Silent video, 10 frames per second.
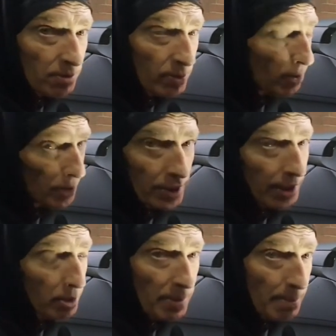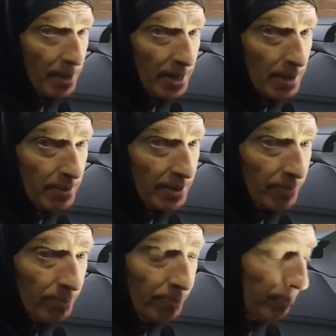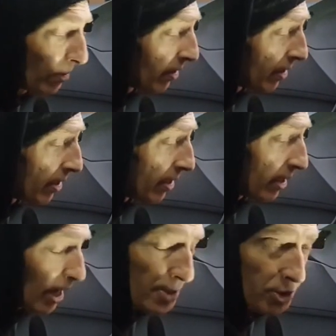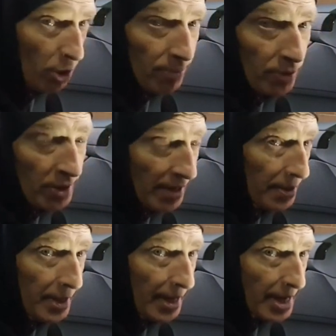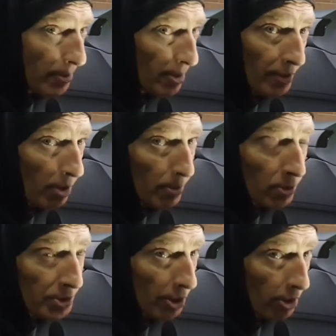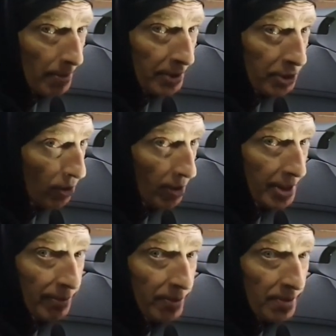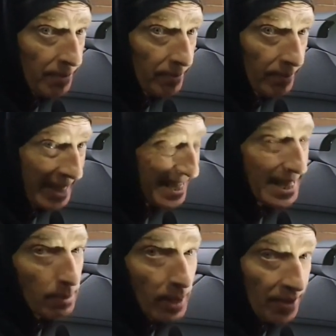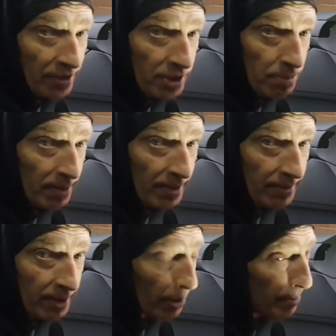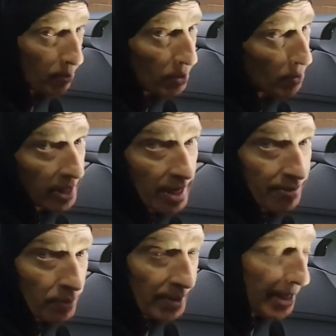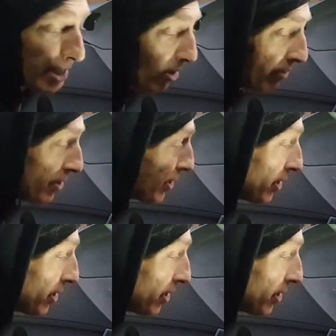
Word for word: We got it a little bit better, but it's a job for another day where I've got more time and to try different heating methods, but you've got to be real careful with heat, obviously.